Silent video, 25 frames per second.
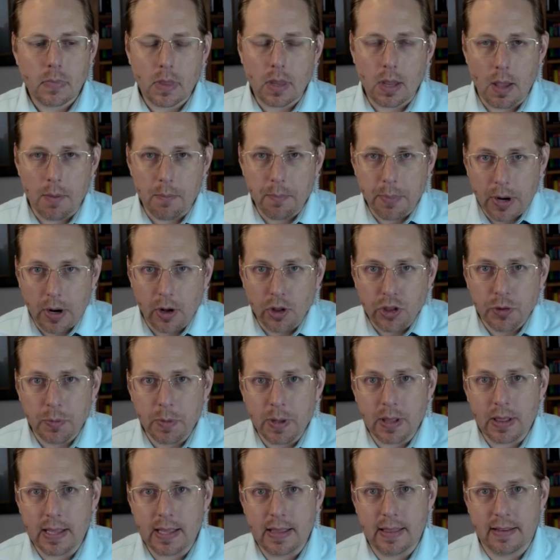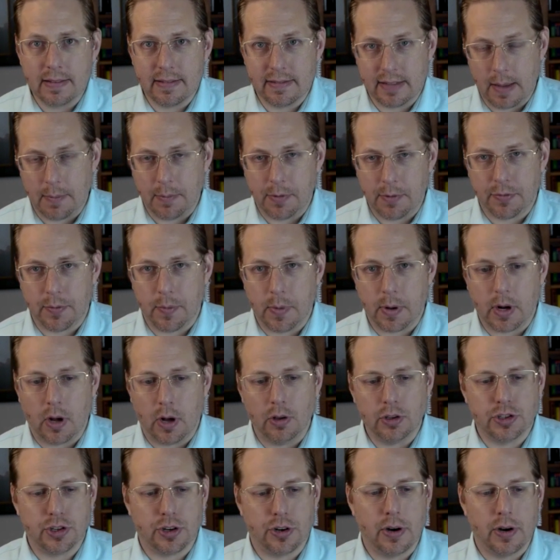But ultimately, this stems from a
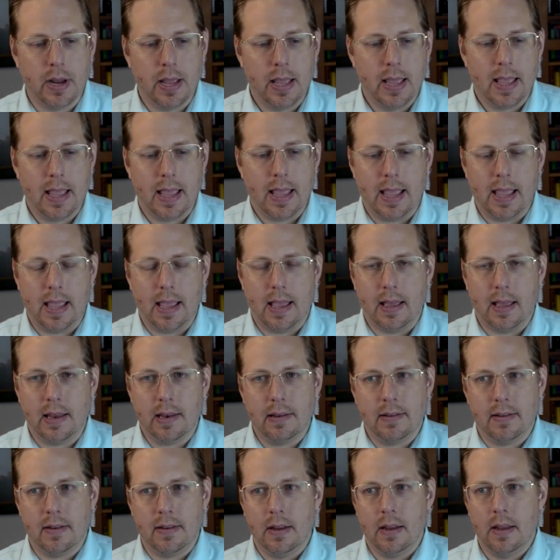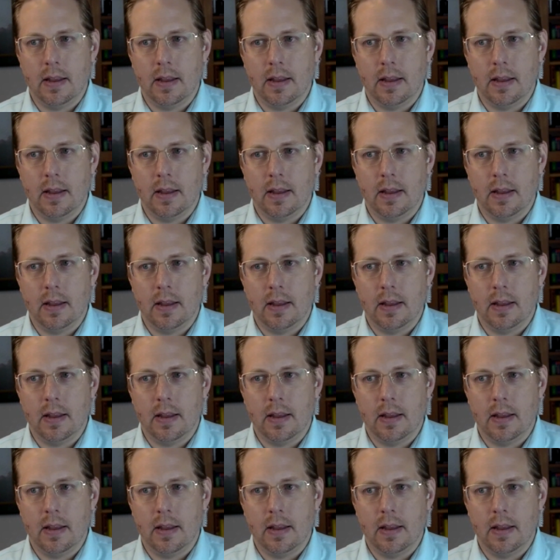culture, and